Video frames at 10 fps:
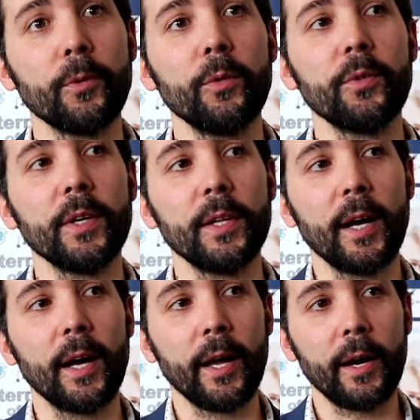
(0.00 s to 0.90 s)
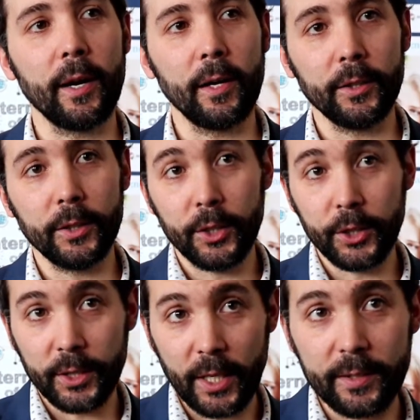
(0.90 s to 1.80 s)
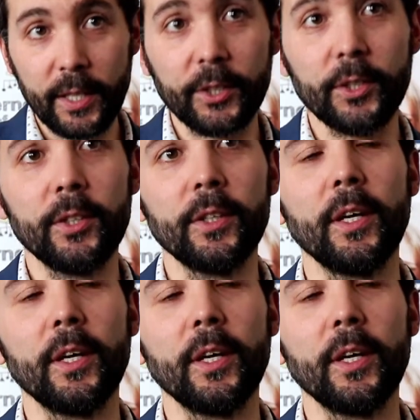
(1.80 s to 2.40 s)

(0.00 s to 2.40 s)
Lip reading: we see that digitalization